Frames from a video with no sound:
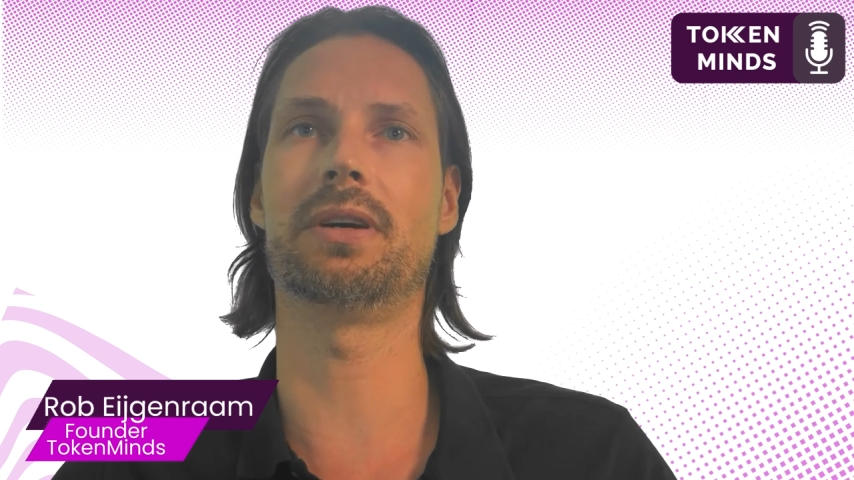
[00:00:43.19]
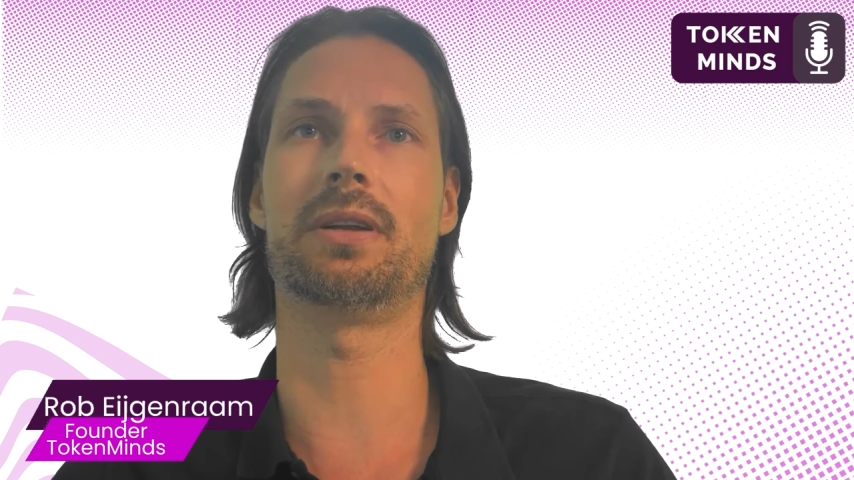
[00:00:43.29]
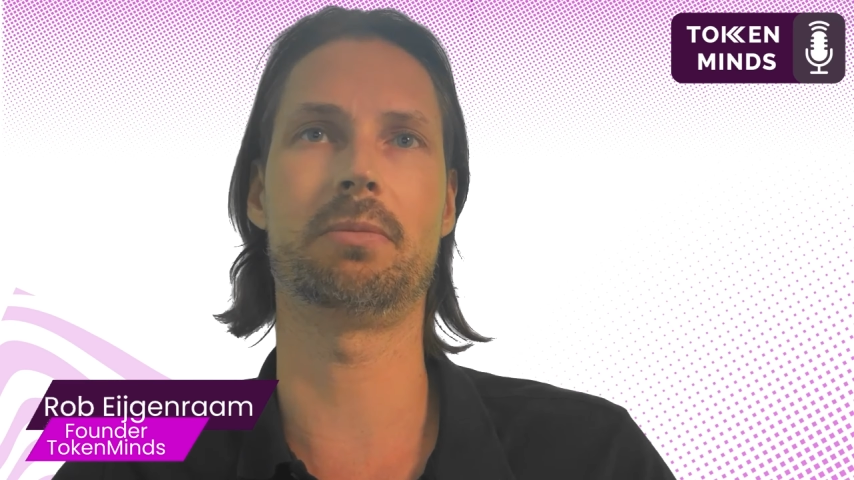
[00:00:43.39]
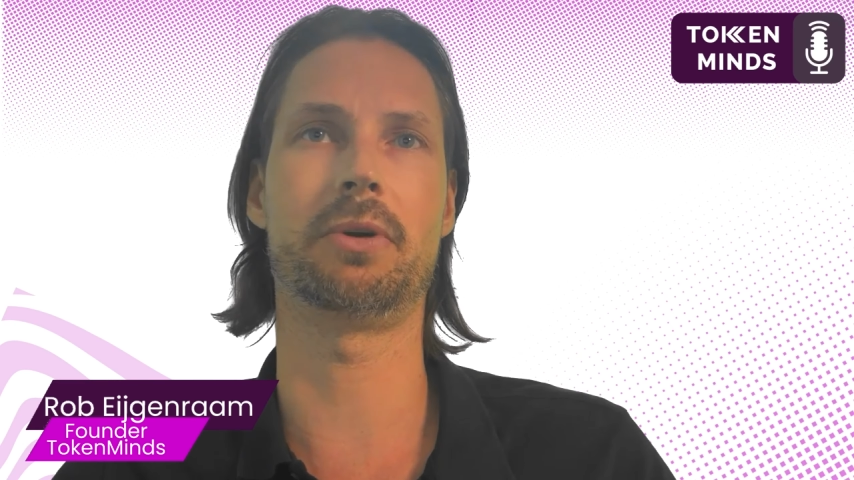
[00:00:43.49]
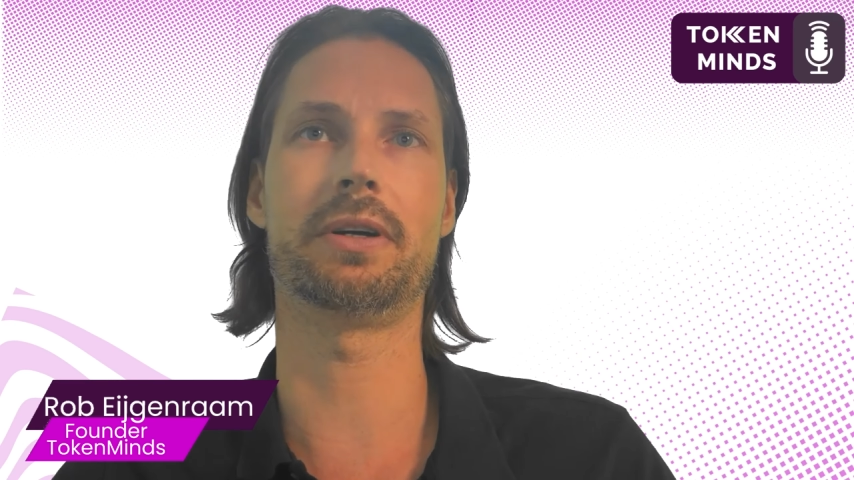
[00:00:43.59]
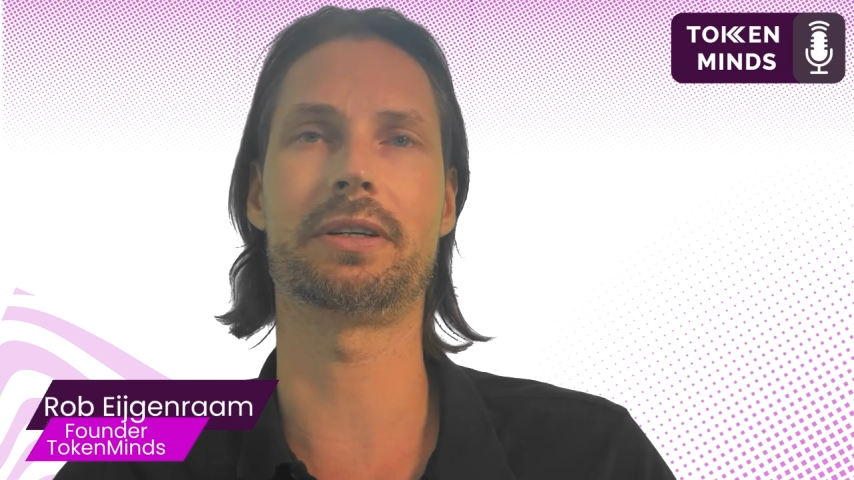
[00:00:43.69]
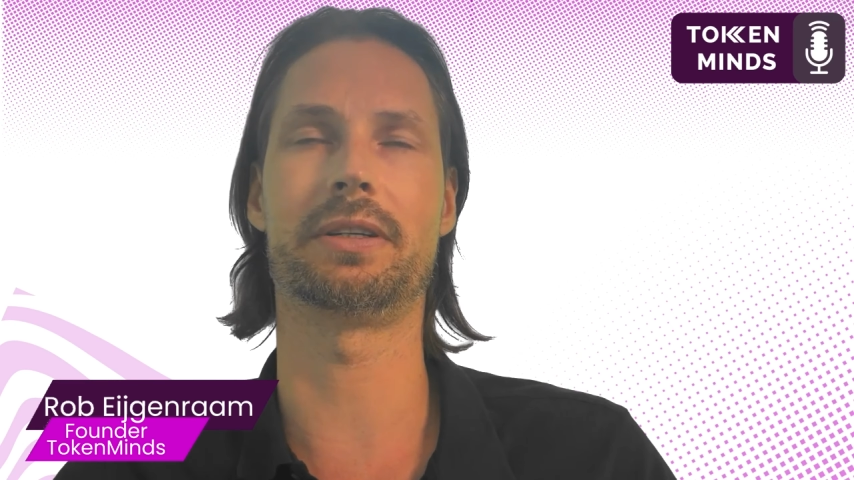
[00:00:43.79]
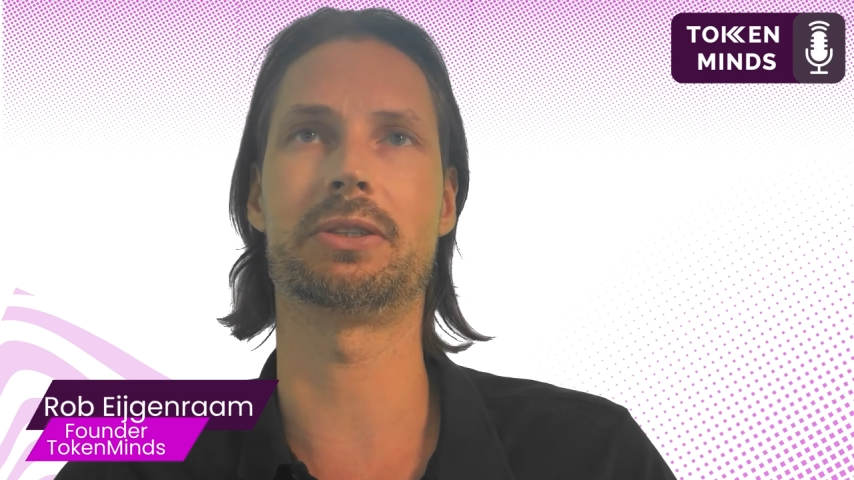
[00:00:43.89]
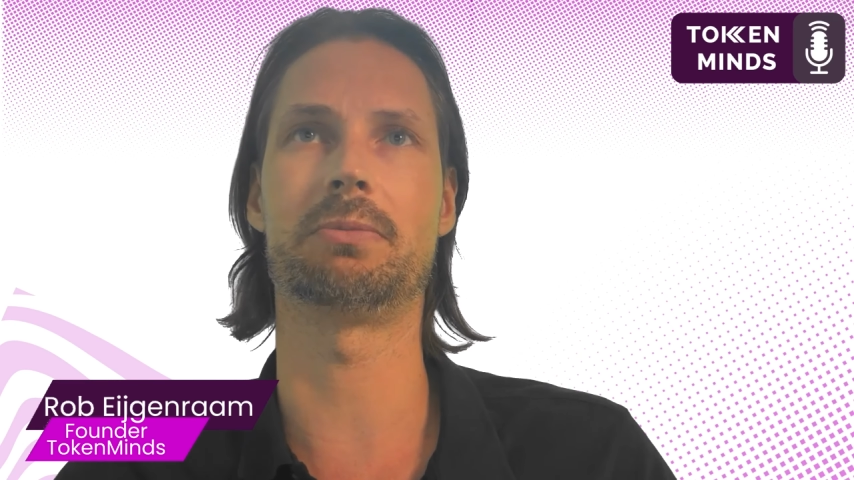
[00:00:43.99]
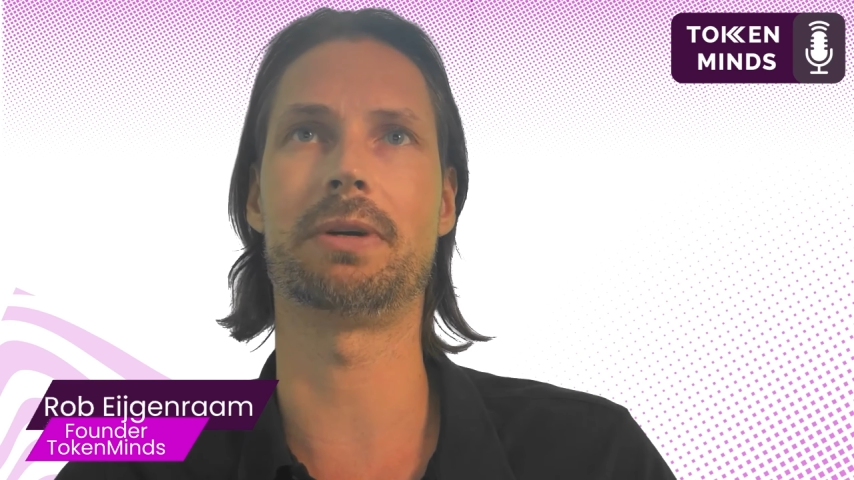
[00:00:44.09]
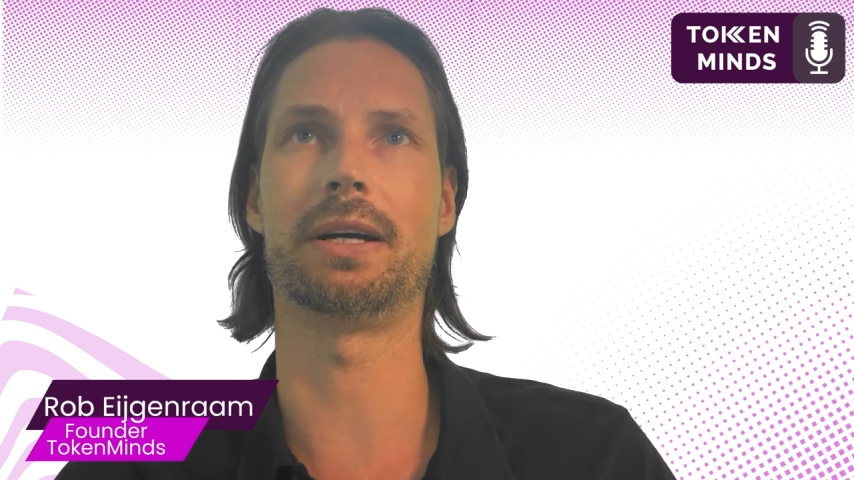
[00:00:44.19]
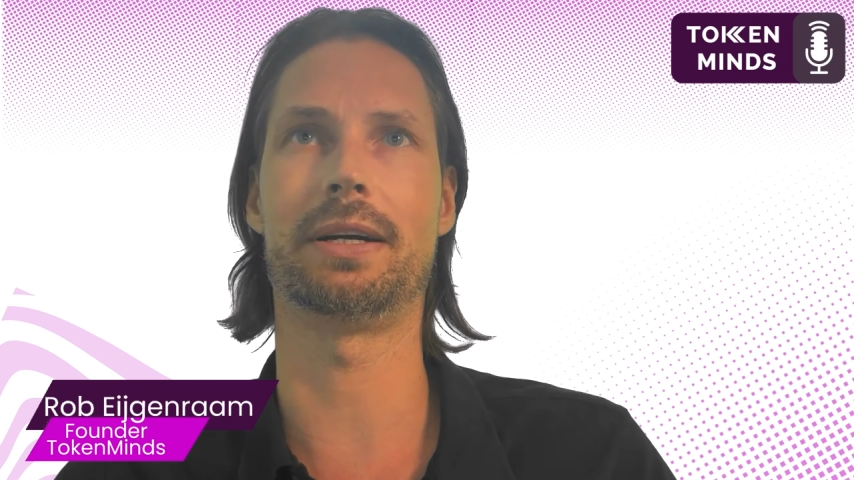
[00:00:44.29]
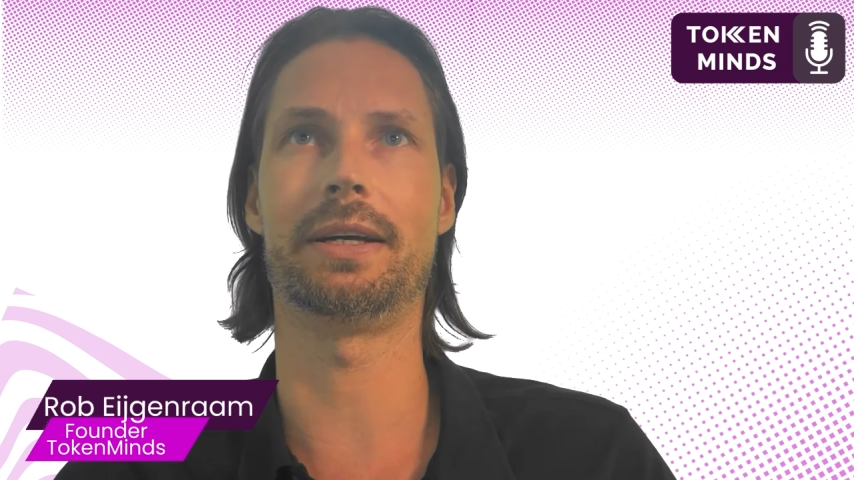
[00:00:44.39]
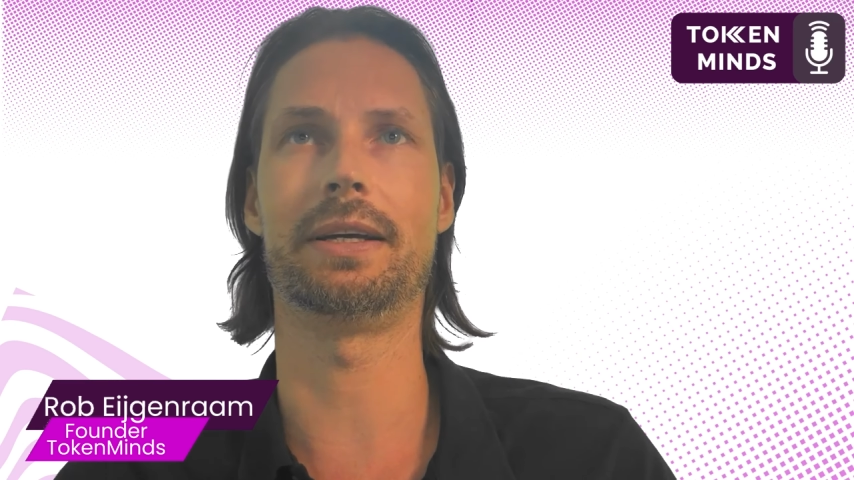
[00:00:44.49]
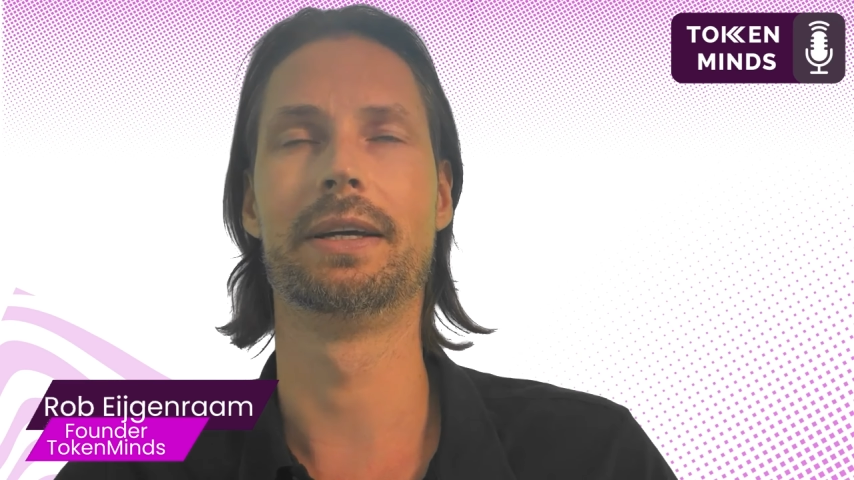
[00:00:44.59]
market
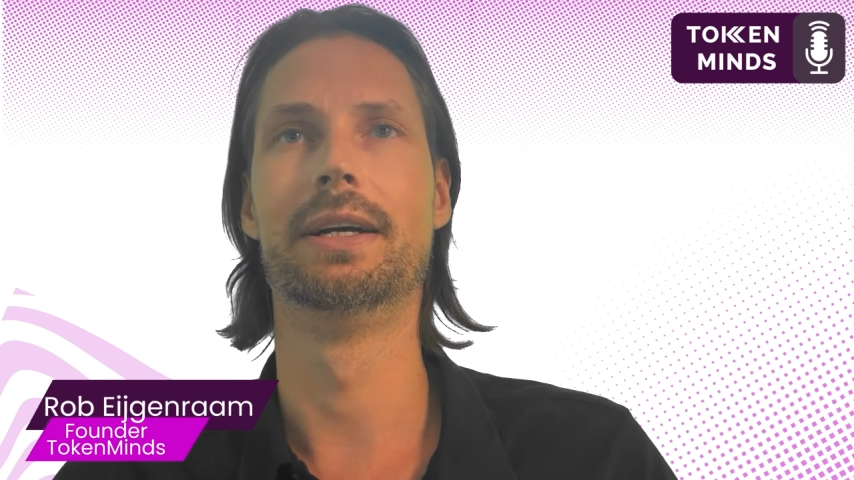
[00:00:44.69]
by